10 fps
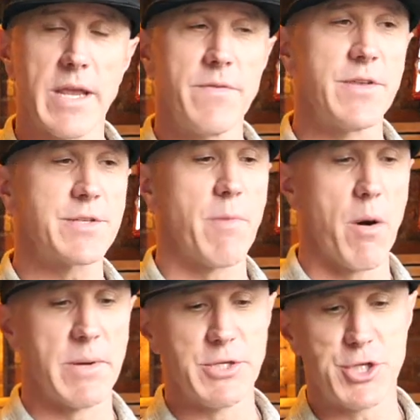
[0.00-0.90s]
In this
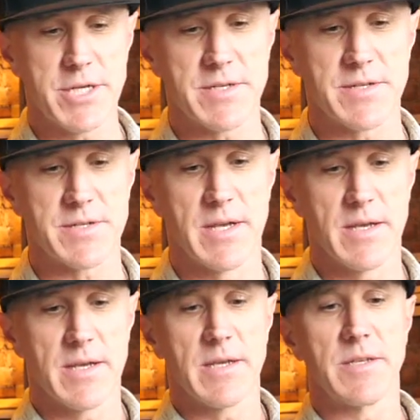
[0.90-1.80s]
moment, Jesus
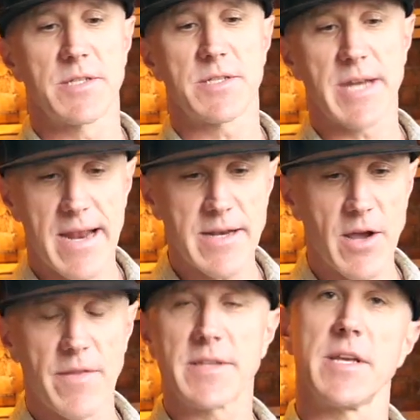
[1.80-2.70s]
is standing
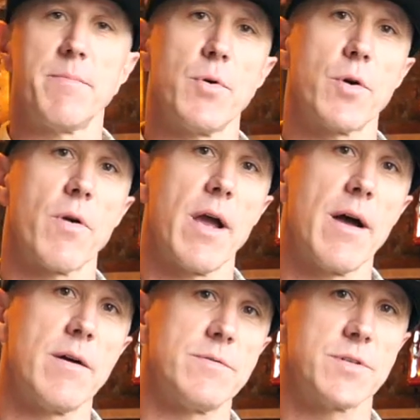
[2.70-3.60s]
on the temple
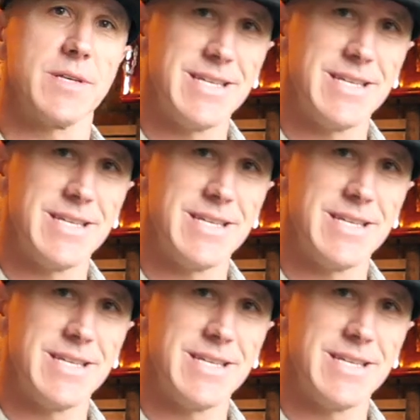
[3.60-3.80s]
grounds.